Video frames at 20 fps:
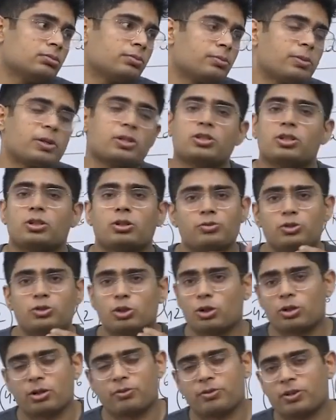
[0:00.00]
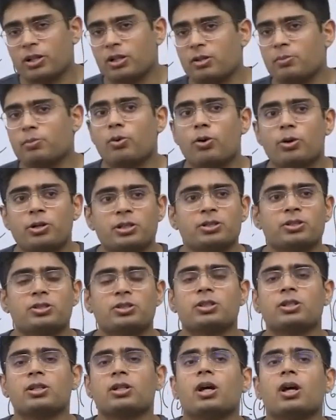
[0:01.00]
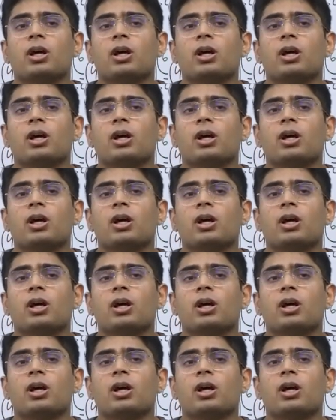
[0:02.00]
person of geographical importance.